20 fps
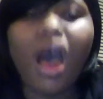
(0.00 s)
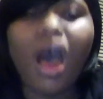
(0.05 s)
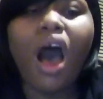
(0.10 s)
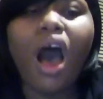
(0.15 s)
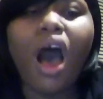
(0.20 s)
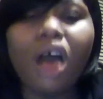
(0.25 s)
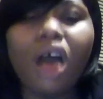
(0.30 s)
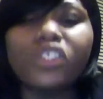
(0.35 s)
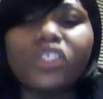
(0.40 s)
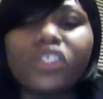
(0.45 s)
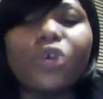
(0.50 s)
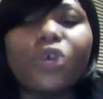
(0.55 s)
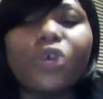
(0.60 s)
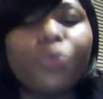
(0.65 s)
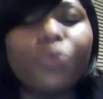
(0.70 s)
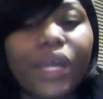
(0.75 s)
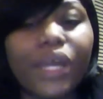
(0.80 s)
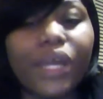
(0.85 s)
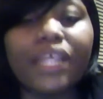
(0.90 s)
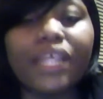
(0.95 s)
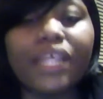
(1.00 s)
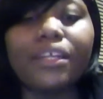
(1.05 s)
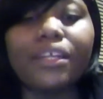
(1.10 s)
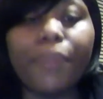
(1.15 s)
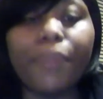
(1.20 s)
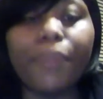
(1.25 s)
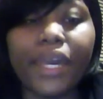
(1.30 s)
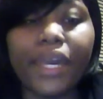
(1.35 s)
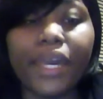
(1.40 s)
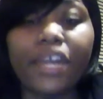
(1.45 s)
also really
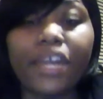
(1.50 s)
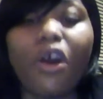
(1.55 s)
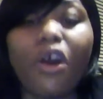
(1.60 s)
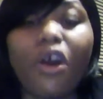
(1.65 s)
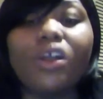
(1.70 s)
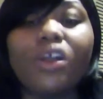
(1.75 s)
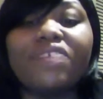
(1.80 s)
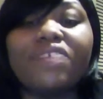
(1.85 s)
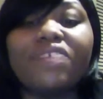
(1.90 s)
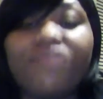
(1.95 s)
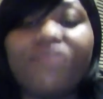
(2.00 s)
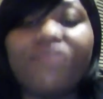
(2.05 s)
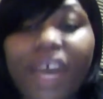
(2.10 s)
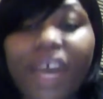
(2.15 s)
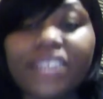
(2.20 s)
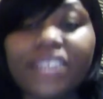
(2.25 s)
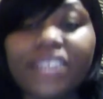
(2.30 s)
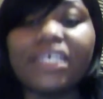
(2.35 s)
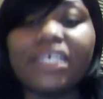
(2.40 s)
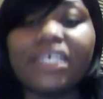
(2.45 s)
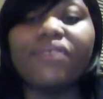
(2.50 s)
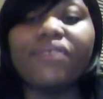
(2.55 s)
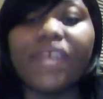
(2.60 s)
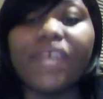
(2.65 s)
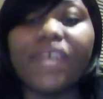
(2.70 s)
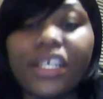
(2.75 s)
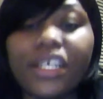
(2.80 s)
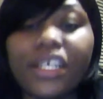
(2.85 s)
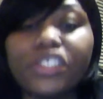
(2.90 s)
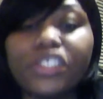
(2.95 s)
depend on effective
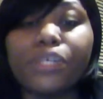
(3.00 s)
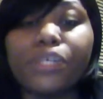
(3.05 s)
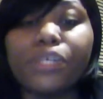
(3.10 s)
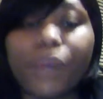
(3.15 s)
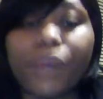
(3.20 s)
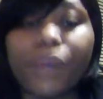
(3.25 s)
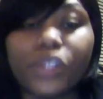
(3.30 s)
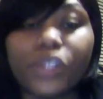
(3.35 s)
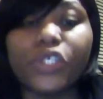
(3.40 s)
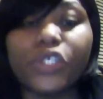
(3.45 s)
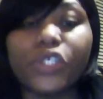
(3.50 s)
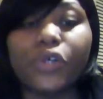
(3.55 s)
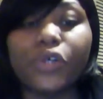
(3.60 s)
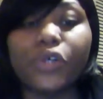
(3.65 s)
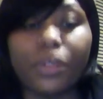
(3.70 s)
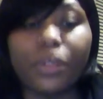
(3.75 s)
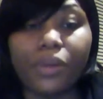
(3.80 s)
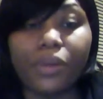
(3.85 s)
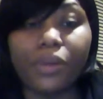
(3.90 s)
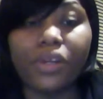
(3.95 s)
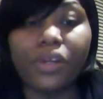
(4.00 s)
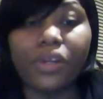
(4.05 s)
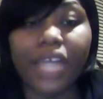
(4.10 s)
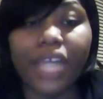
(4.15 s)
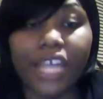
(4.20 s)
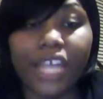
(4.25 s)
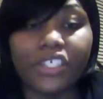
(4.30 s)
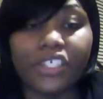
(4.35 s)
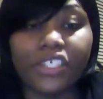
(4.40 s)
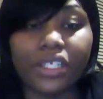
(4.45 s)
interpersonal
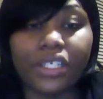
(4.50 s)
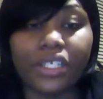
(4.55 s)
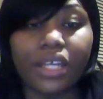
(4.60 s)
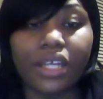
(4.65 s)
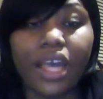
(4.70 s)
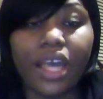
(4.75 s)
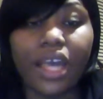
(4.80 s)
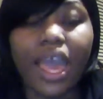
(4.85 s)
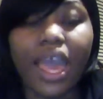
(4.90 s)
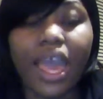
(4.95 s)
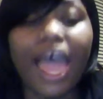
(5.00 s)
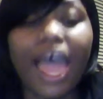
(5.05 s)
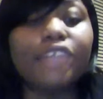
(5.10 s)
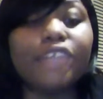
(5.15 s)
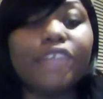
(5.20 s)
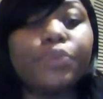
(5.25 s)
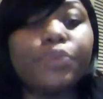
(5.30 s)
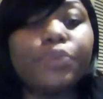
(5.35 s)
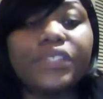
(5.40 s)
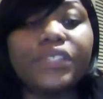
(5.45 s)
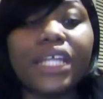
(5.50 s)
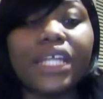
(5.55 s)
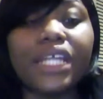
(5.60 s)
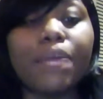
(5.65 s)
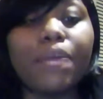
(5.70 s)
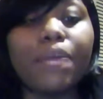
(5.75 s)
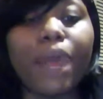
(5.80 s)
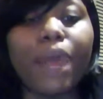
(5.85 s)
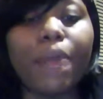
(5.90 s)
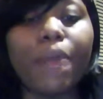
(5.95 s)
communication, as
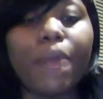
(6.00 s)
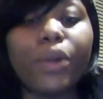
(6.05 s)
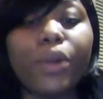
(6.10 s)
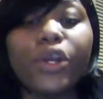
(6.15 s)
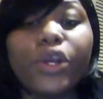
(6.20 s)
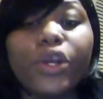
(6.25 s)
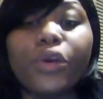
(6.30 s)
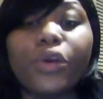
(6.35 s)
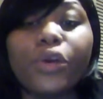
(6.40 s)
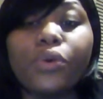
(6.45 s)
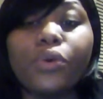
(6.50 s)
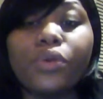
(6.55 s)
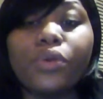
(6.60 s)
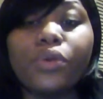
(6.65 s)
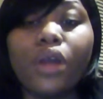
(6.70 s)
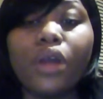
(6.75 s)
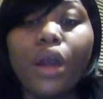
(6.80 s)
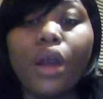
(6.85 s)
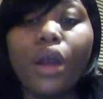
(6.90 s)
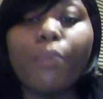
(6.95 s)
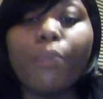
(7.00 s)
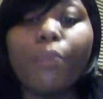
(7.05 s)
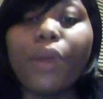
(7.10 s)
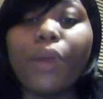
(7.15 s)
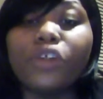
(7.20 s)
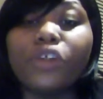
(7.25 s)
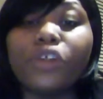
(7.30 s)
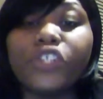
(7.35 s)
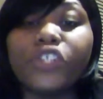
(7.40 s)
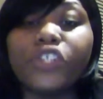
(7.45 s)
presented by Burgoon,
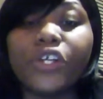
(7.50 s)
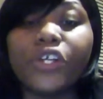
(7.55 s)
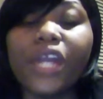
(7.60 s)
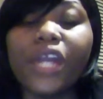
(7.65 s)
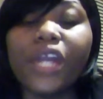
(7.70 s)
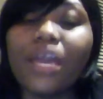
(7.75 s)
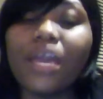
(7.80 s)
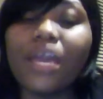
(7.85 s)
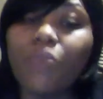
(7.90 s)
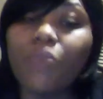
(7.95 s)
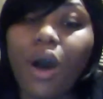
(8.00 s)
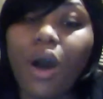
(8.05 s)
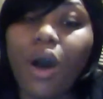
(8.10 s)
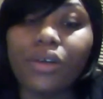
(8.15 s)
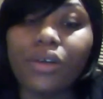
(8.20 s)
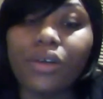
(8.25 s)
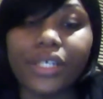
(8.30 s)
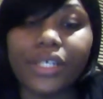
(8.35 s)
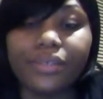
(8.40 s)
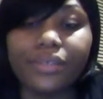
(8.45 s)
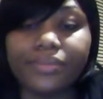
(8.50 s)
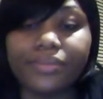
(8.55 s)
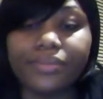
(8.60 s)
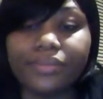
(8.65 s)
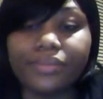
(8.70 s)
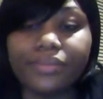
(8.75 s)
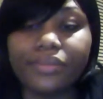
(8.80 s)
Berger, and Walden.